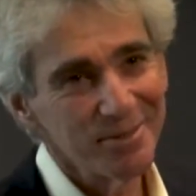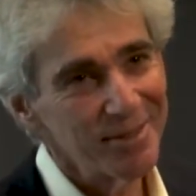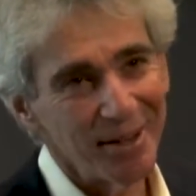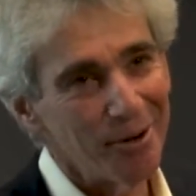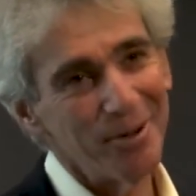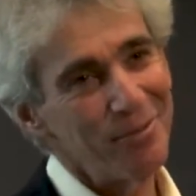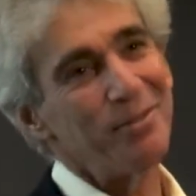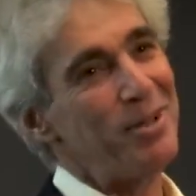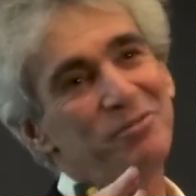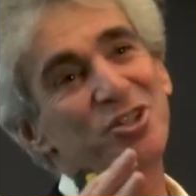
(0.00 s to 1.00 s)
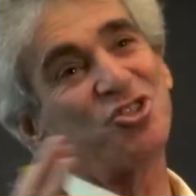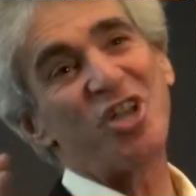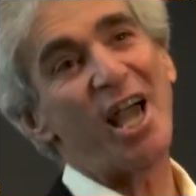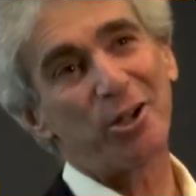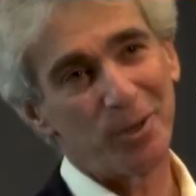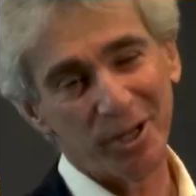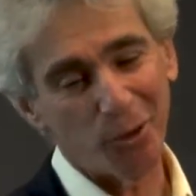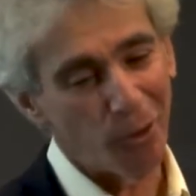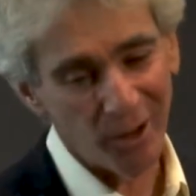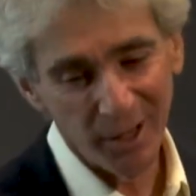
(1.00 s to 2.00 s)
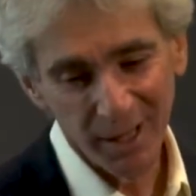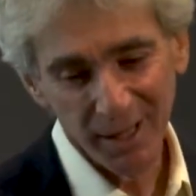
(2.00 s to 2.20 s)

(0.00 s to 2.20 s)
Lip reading: if this is accurate at all,